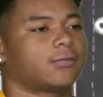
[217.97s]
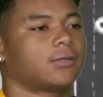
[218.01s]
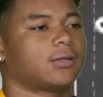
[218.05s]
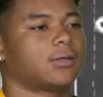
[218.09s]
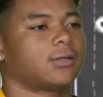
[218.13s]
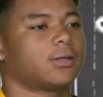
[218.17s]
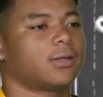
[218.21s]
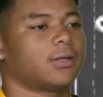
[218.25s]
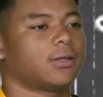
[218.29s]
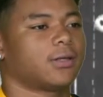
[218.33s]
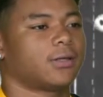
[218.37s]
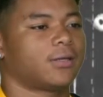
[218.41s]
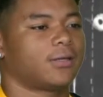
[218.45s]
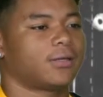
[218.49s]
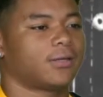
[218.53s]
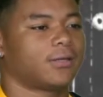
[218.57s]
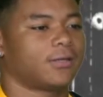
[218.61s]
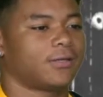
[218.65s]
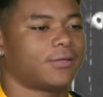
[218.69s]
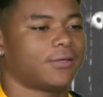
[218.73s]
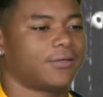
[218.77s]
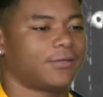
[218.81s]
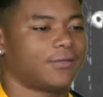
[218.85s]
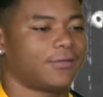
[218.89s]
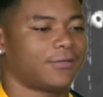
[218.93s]
after the game.
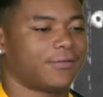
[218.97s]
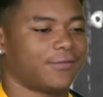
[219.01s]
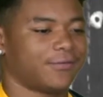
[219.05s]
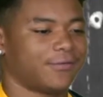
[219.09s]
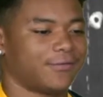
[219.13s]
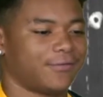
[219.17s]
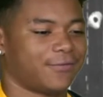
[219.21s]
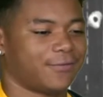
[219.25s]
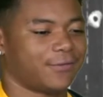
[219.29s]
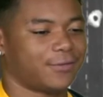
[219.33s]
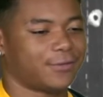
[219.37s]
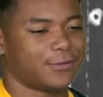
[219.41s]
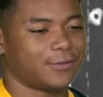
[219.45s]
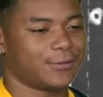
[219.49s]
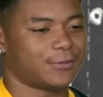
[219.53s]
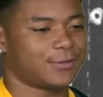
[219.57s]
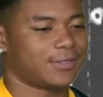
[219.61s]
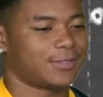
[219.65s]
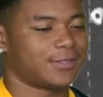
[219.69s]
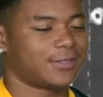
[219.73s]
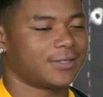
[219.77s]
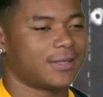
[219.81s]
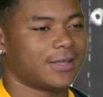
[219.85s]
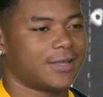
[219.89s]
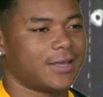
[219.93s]
And then for
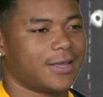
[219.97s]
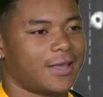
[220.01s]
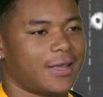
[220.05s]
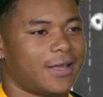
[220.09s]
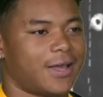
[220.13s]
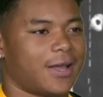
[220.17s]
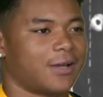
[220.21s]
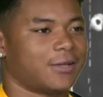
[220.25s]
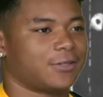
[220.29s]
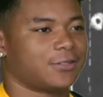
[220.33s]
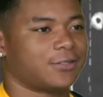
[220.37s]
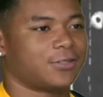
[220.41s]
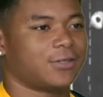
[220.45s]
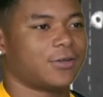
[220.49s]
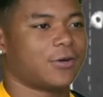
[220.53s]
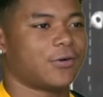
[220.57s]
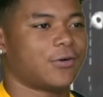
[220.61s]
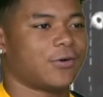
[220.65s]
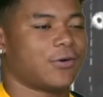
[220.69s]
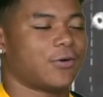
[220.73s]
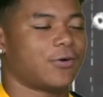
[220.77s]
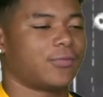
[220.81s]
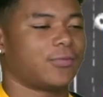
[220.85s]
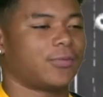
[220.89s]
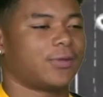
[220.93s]
losing, I usually go
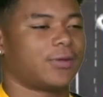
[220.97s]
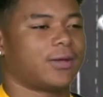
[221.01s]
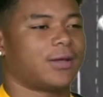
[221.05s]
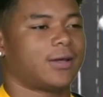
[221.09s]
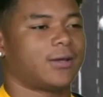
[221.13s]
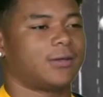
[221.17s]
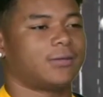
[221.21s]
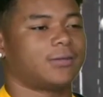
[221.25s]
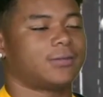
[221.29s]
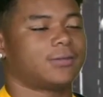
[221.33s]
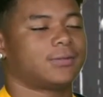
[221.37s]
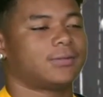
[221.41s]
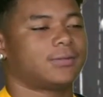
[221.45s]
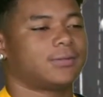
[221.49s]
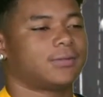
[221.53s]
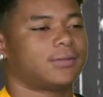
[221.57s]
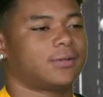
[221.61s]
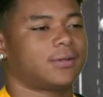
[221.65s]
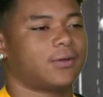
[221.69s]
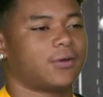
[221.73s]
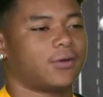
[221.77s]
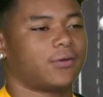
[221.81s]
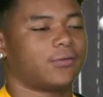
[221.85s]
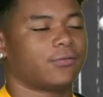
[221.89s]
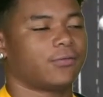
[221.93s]
home and I
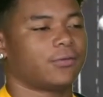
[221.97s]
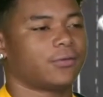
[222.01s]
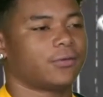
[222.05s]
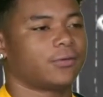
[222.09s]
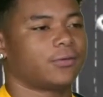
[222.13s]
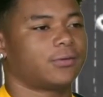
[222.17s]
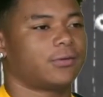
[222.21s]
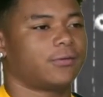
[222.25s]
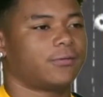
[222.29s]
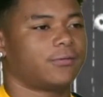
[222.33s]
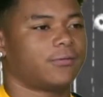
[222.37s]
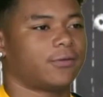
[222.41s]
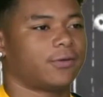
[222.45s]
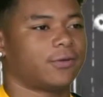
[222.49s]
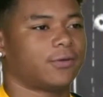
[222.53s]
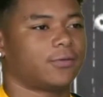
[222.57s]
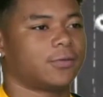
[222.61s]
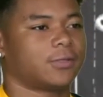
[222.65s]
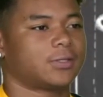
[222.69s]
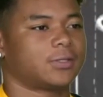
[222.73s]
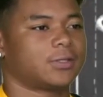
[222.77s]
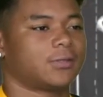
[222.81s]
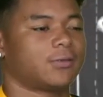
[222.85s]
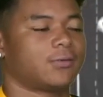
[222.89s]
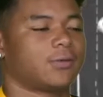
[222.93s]
go over the film
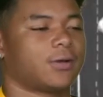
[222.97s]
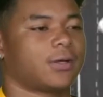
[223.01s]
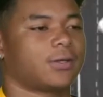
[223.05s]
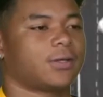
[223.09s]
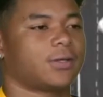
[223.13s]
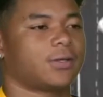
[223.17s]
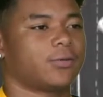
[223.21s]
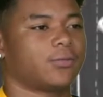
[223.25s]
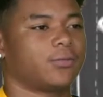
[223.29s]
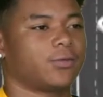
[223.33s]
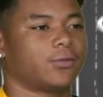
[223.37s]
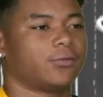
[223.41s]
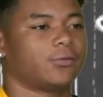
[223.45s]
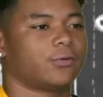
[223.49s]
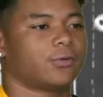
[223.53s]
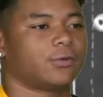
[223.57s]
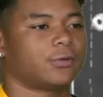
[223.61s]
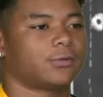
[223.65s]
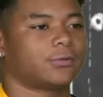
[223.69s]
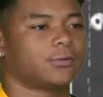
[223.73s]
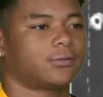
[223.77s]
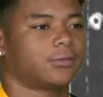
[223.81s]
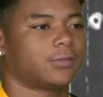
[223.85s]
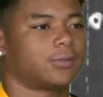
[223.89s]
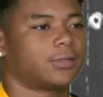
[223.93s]
and see what I can improve on
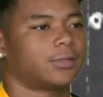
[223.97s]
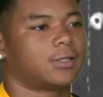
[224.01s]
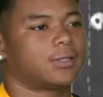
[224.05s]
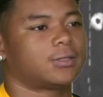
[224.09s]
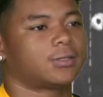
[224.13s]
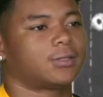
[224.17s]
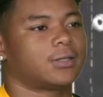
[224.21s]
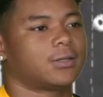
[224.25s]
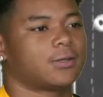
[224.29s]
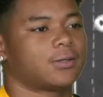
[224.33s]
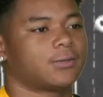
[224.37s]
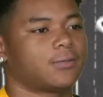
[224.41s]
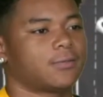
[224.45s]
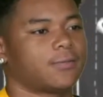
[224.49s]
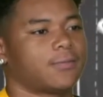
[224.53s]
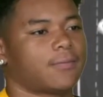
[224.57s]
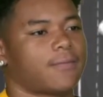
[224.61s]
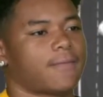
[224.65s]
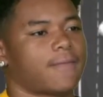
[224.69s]
for the next game.